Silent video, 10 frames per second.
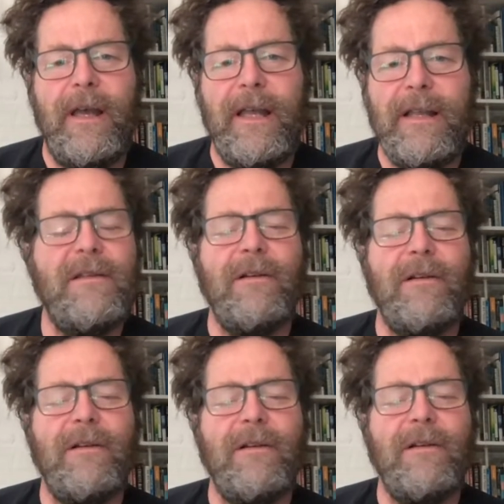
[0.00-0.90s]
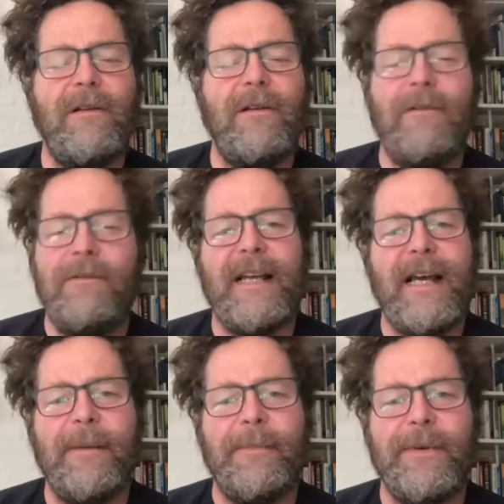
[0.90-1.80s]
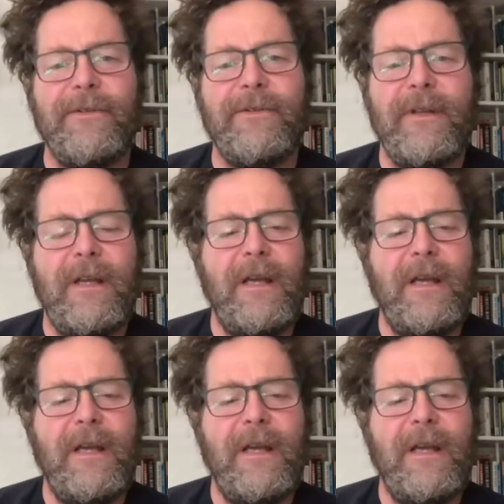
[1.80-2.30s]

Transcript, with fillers: It's not very often that happens.